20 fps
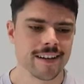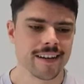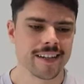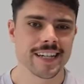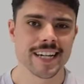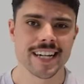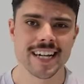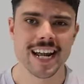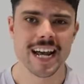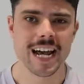
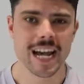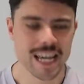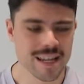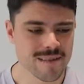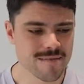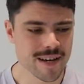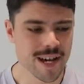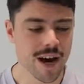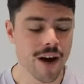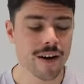You're going to
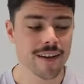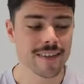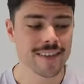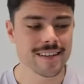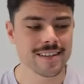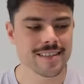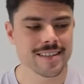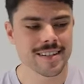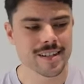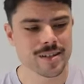hate me. I
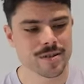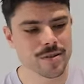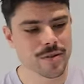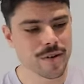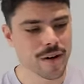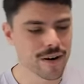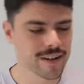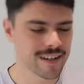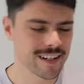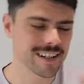think St
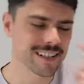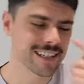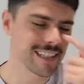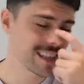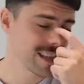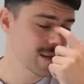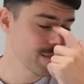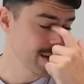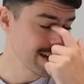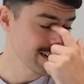Kilda are
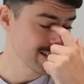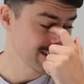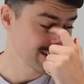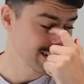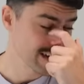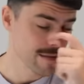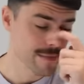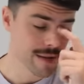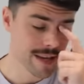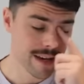clearly the better
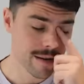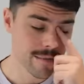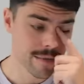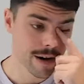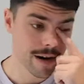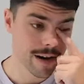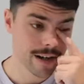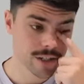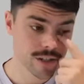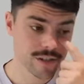team here,
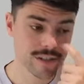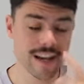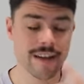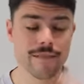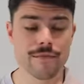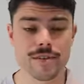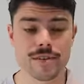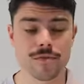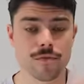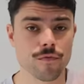but I just
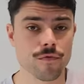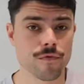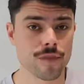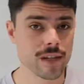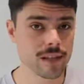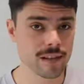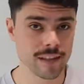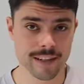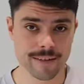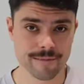have this
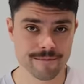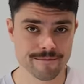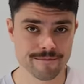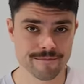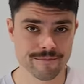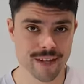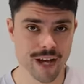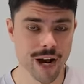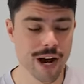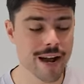feeling.
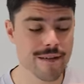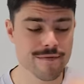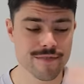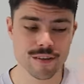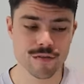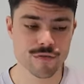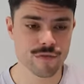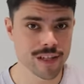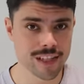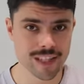I have
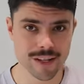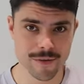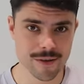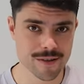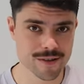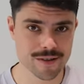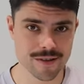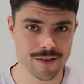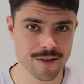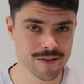this feeling
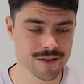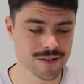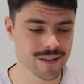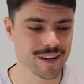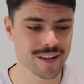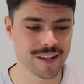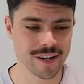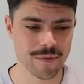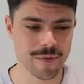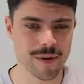West Coast
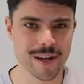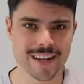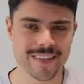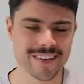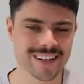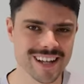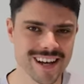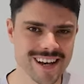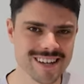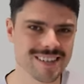are going to win.
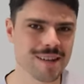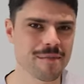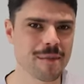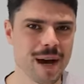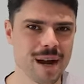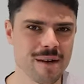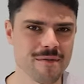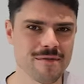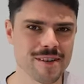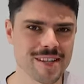And the last time
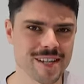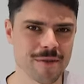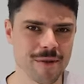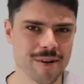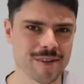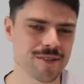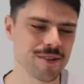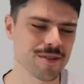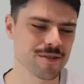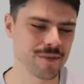I had a feeling
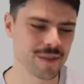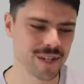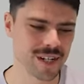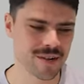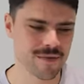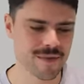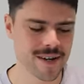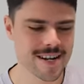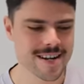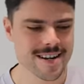West Coast were going
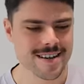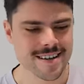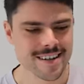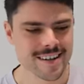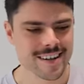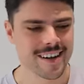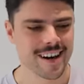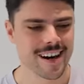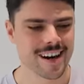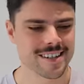to win,
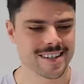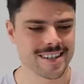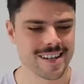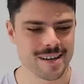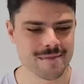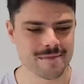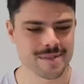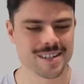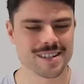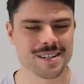I
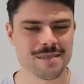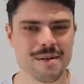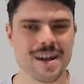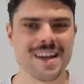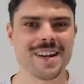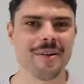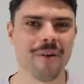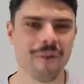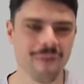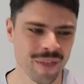tipped us to
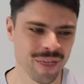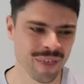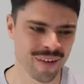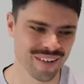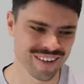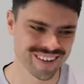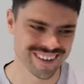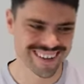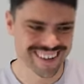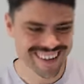beat
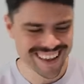Hawthorn.